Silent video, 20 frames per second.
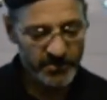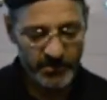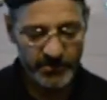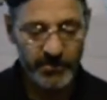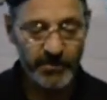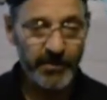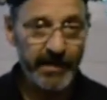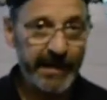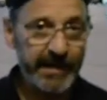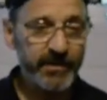So
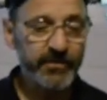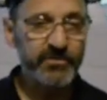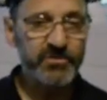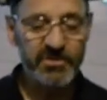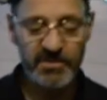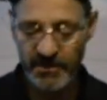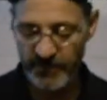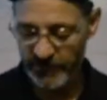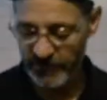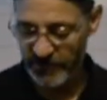your
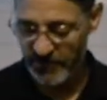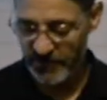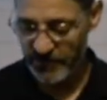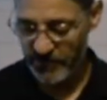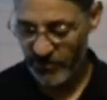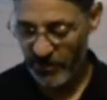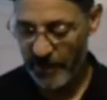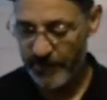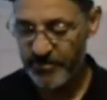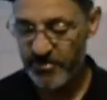accuracy
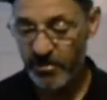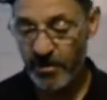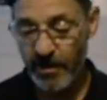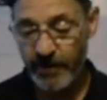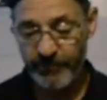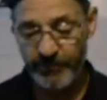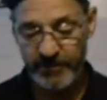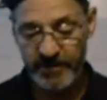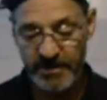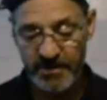drops off
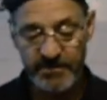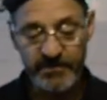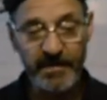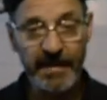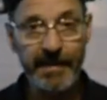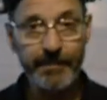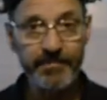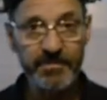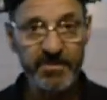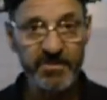of these
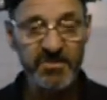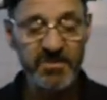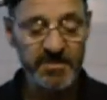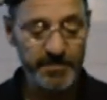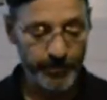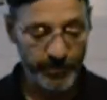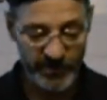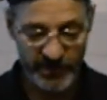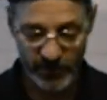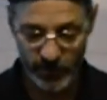flat discs
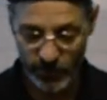pretty